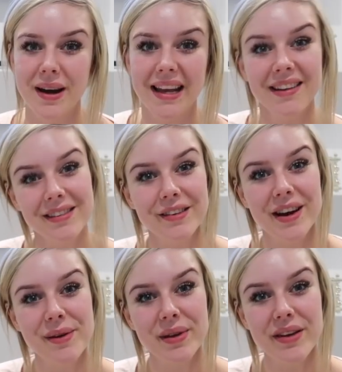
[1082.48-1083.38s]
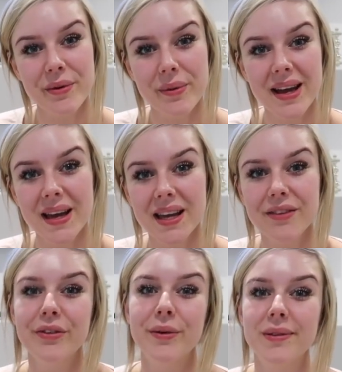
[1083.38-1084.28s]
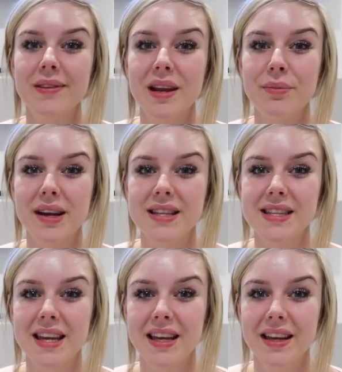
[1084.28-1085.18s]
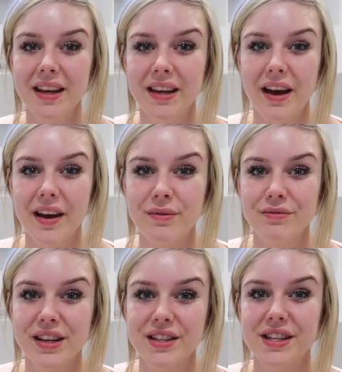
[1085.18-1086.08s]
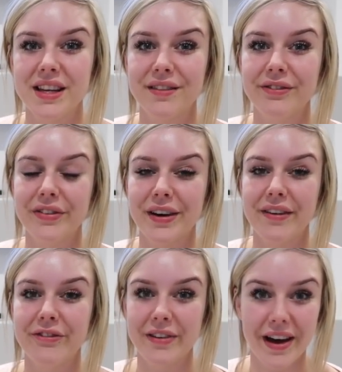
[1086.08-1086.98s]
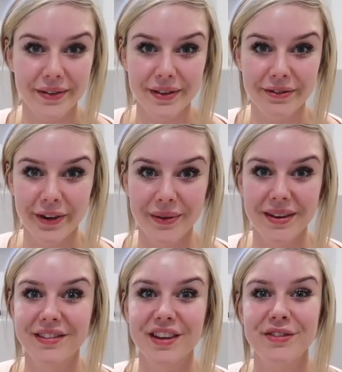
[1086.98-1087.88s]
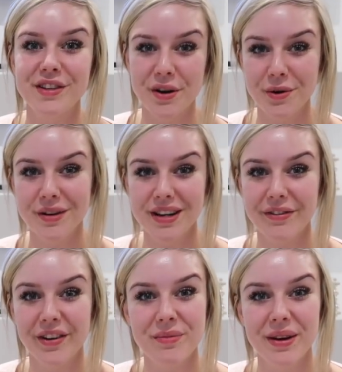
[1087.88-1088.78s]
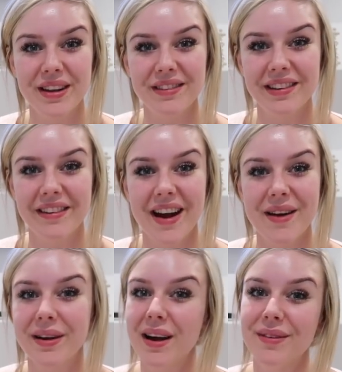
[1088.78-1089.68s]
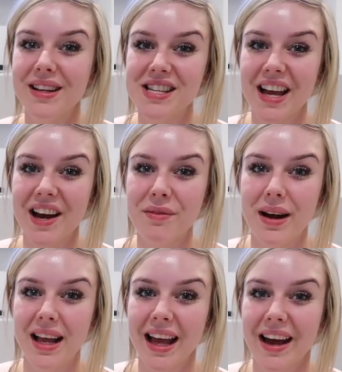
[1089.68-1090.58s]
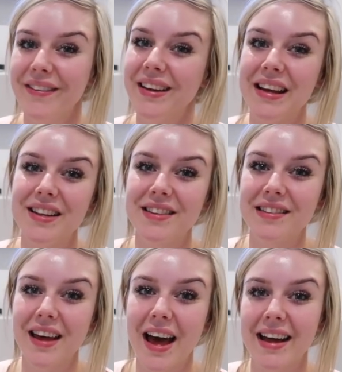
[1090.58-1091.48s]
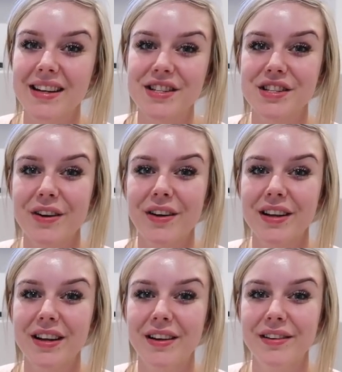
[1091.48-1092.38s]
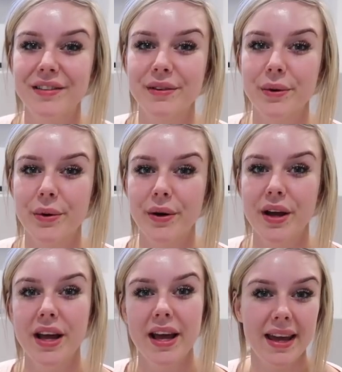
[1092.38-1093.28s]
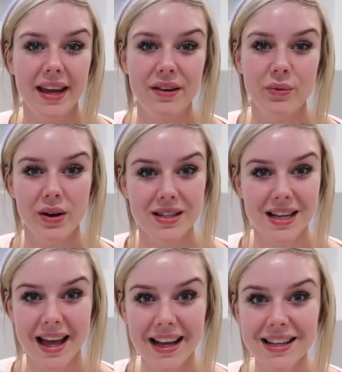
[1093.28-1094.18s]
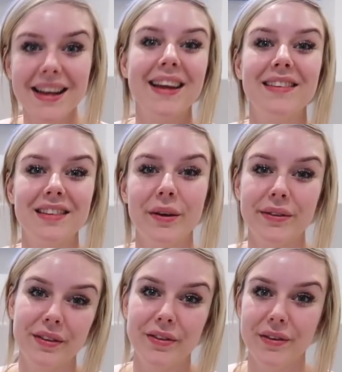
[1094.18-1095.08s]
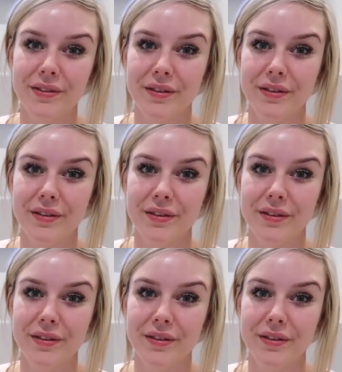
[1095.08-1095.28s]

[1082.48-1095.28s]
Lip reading: my Instagram giveaway for celebrating reaching 5,000 followers. So if you don't already follow me on Instagram, come and check out my account. It's at Charlotte_in Wonderland, and there's lots of